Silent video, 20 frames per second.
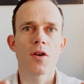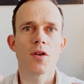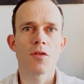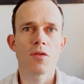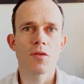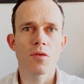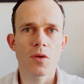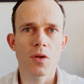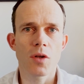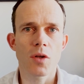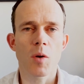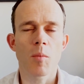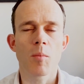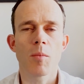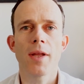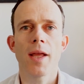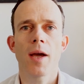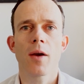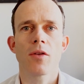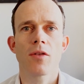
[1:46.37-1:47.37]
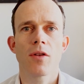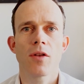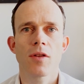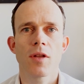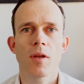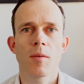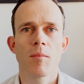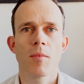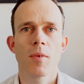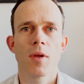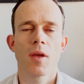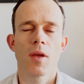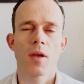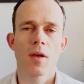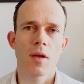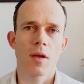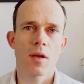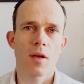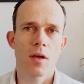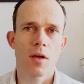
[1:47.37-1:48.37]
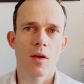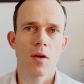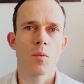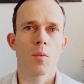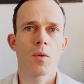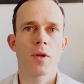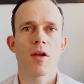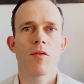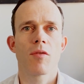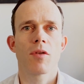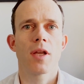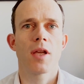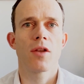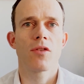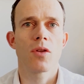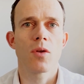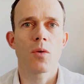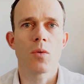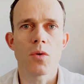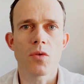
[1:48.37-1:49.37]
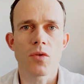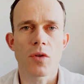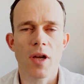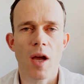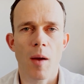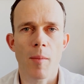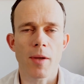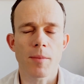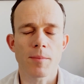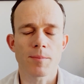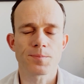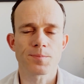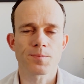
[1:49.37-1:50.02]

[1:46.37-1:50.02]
for the complete ecosystem uh, whenever there's a new user coming.